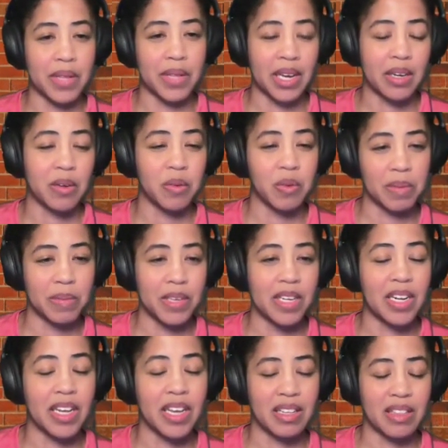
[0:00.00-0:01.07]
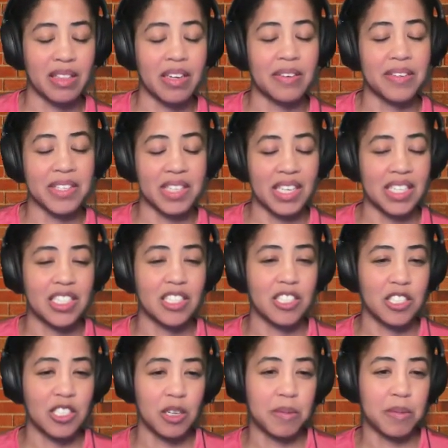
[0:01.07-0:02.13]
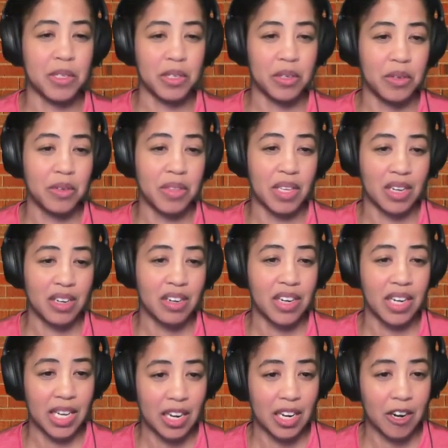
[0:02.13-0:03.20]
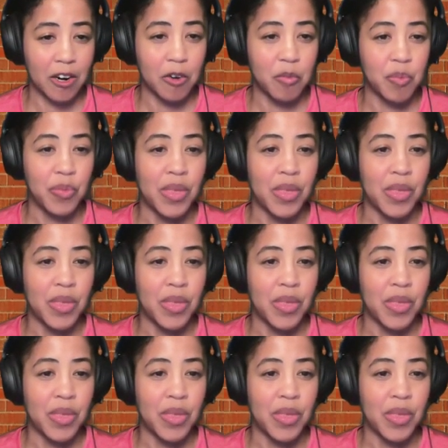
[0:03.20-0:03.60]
Black women and their relationship to their hair